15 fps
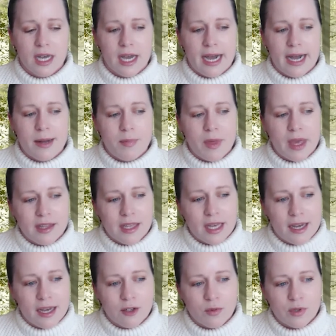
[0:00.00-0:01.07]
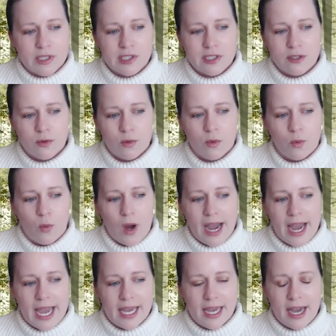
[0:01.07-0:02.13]
And the other reason
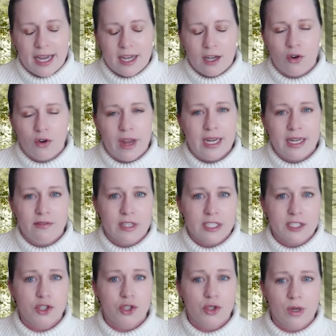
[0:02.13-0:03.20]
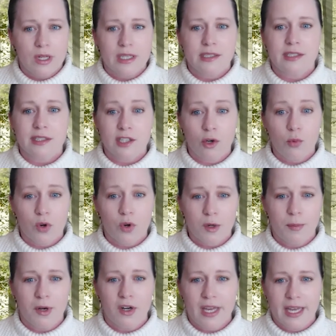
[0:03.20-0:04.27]
why I created this tool, it's a little
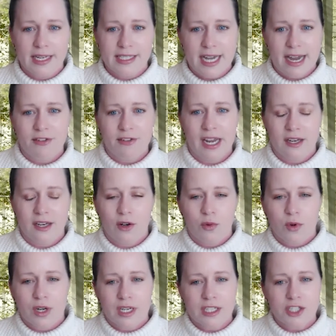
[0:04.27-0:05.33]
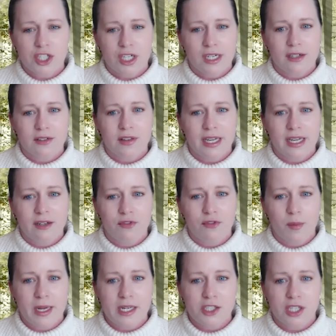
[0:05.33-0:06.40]
workbook. And Daphne, I know we're going to share the
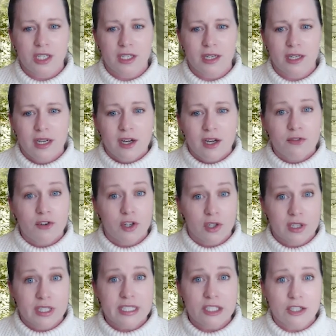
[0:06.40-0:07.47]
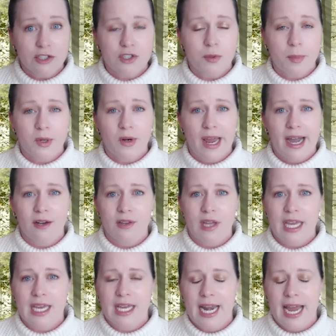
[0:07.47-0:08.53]
information for your listeners about how they
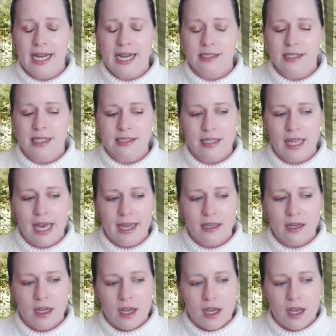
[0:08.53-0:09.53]
can access that.